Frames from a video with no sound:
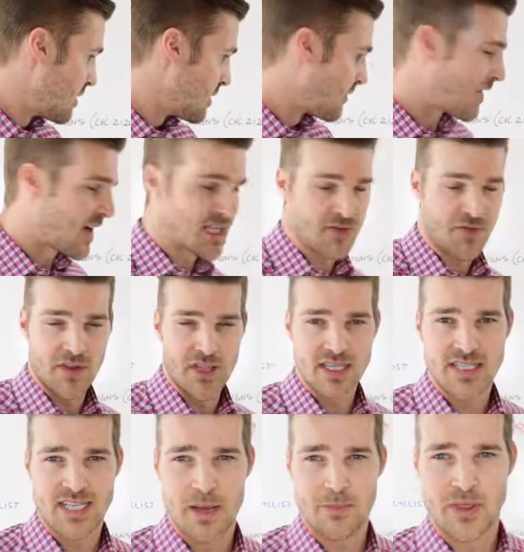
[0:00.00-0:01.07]
The fines for
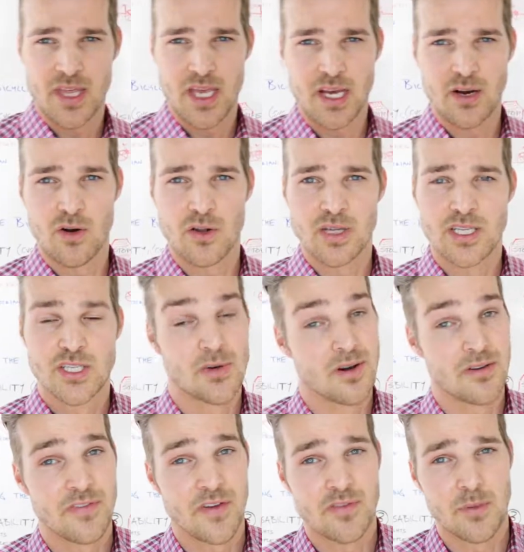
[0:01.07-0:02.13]
this type of thing are only
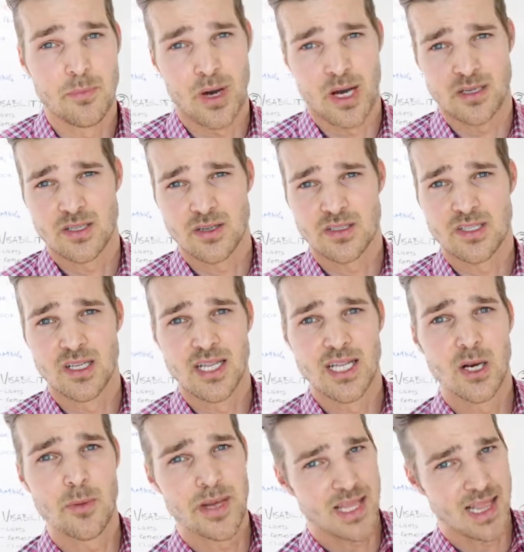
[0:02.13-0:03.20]
$250, so it's a
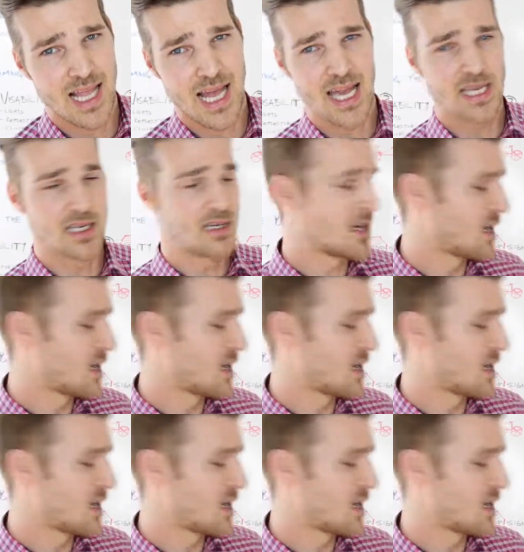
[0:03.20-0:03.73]
little bit light,